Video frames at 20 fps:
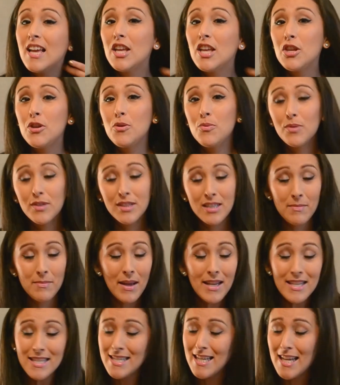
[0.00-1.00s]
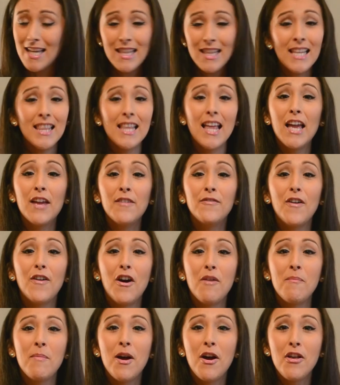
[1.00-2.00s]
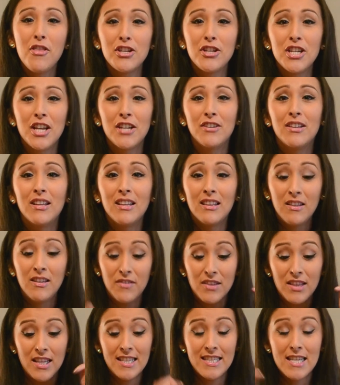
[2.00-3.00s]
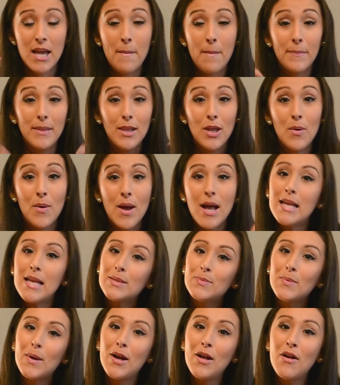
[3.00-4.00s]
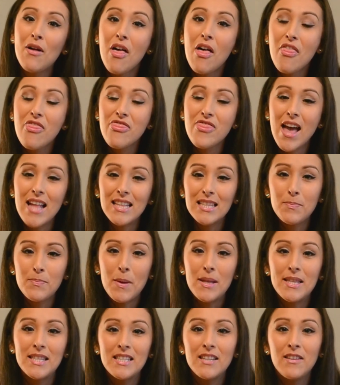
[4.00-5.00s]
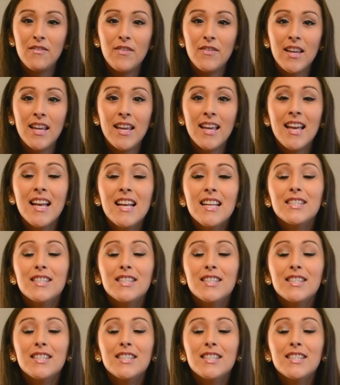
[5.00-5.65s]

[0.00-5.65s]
You will see my daily life on my other channel. I'll leave the link down below as well. That's Betsy V.